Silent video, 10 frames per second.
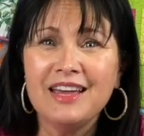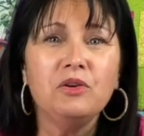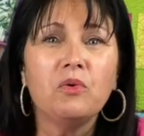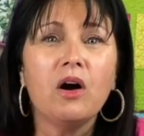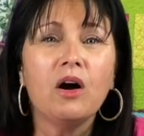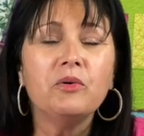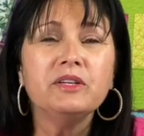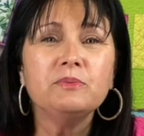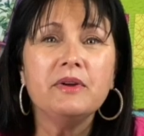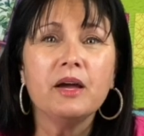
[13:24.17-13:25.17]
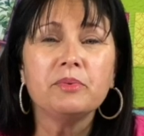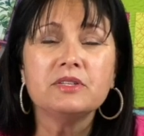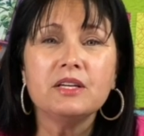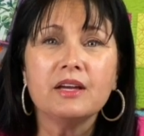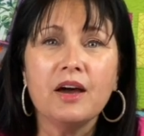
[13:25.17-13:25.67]
You will always be able
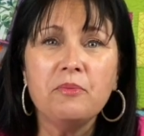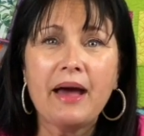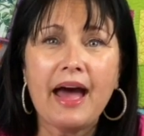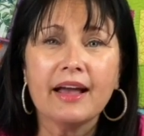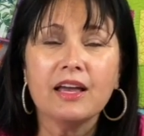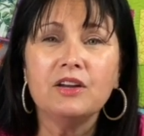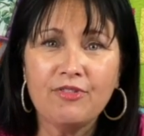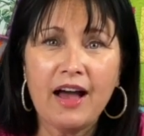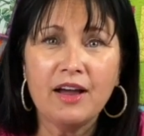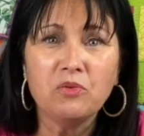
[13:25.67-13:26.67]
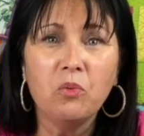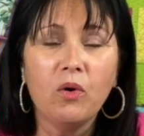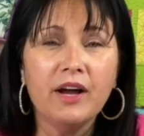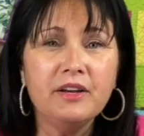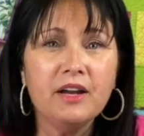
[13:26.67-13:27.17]
to go back and find
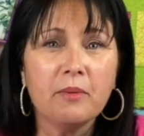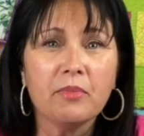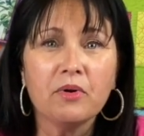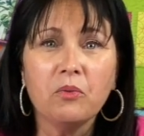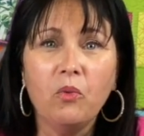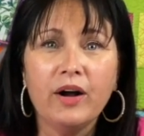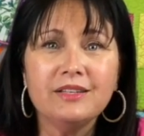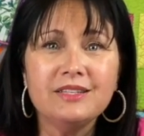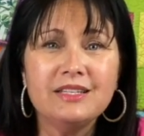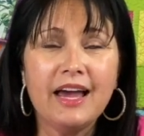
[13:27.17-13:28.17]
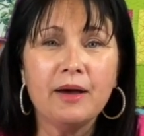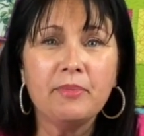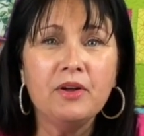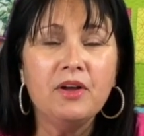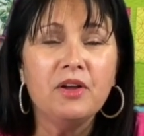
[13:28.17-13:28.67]
what number, what step
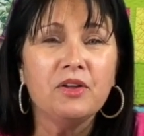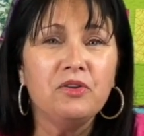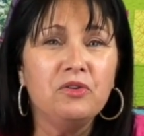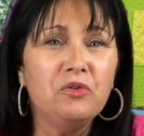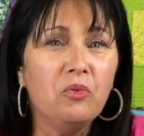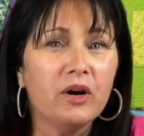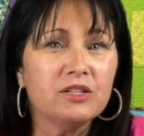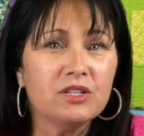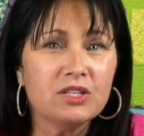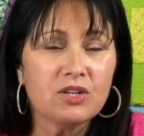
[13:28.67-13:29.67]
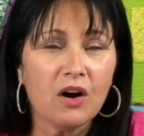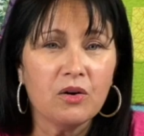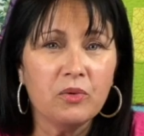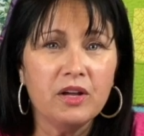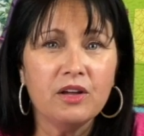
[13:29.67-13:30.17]
you want to start
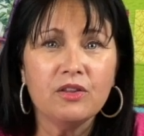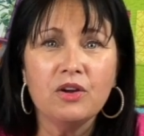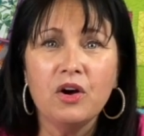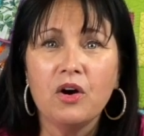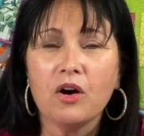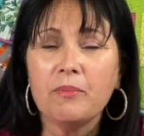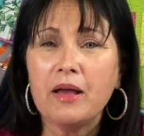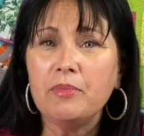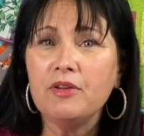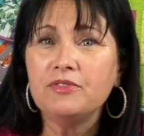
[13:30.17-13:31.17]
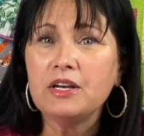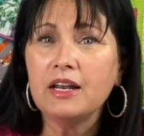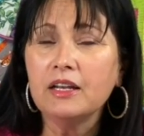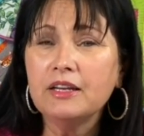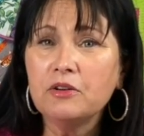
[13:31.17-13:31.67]
with. Maybe you've done a
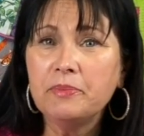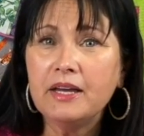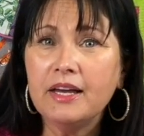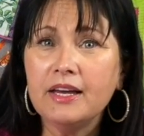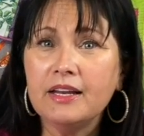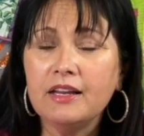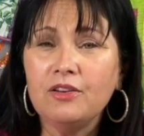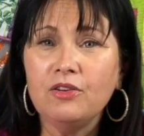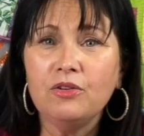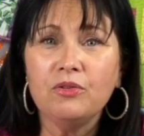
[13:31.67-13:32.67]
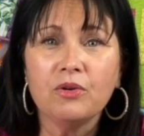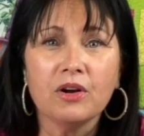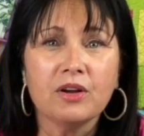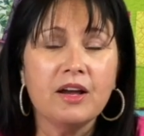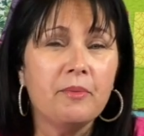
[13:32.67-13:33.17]
little bit and you
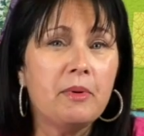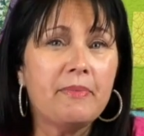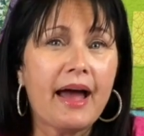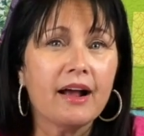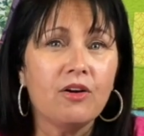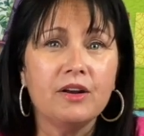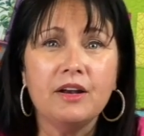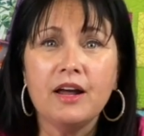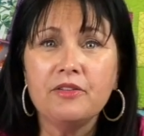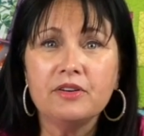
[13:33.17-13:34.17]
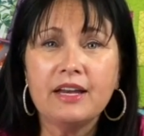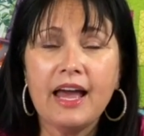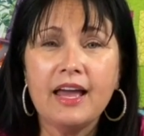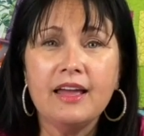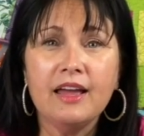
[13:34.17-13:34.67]
are coming back on another
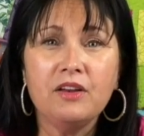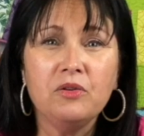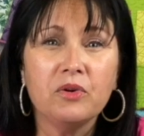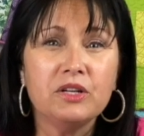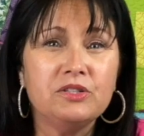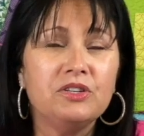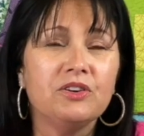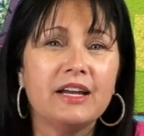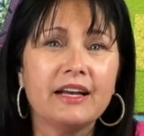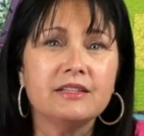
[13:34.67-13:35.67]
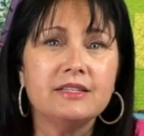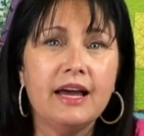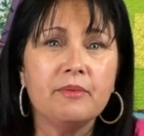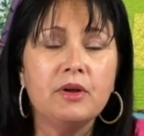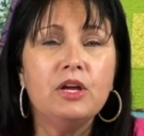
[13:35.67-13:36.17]
day and you want to do your next step.